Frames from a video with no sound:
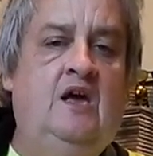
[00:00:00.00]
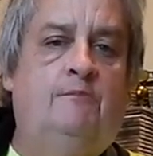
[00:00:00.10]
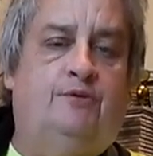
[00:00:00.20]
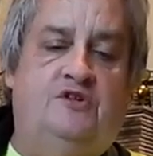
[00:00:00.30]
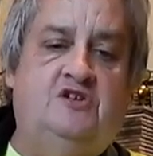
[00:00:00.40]

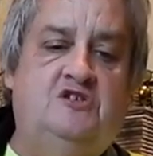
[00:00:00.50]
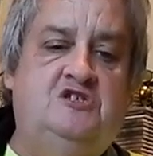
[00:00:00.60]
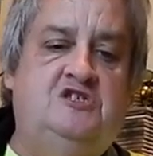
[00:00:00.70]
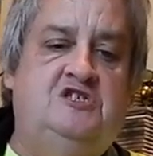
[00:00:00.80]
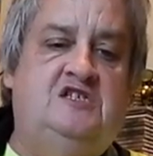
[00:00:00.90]
Pretty
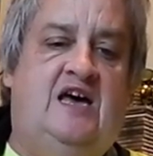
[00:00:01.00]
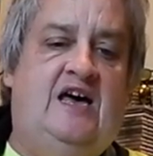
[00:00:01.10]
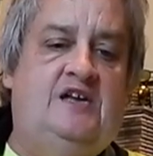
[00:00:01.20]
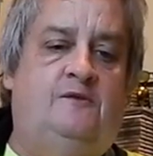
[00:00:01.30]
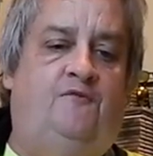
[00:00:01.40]

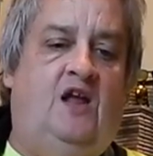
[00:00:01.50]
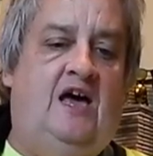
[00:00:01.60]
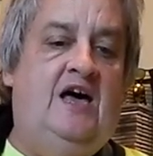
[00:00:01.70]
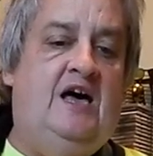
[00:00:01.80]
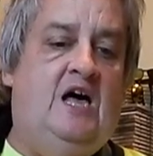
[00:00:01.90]
as a
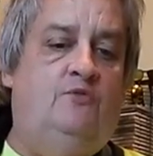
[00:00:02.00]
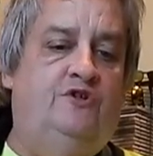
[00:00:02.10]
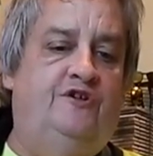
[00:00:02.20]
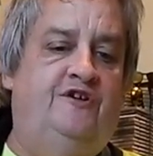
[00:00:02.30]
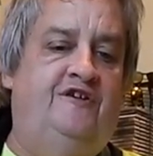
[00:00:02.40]

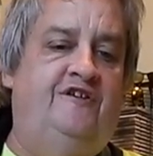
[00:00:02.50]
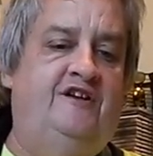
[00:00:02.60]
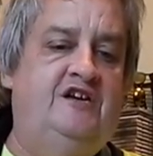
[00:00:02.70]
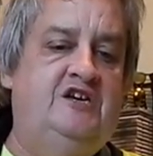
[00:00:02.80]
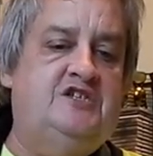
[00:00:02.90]
flower
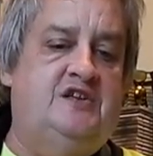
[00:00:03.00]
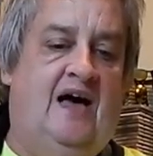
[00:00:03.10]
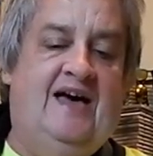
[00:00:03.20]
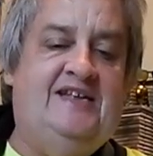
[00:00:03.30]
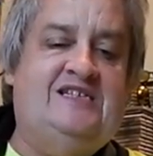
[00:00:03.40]
each
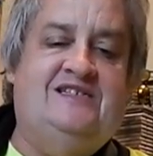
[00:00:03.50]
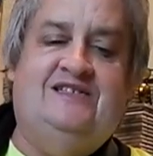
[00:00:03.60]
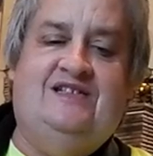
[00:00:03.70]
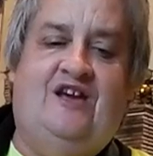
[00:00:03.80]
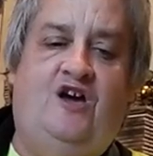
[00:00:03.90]
night
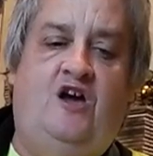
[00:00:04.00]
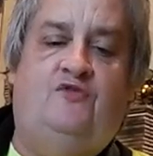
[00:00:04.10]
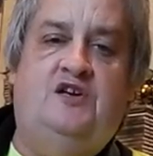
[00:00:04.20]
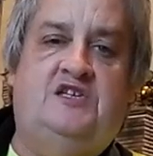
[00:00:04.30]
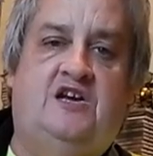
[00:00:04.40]
and
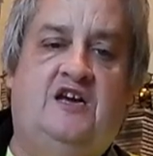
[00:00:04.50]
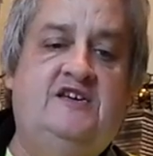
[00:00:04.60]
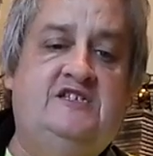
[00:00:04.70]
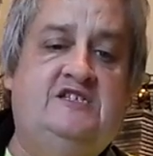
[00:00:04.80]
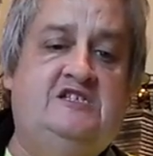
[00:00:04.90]
every
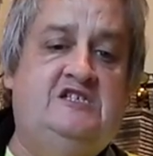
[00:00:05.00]
day.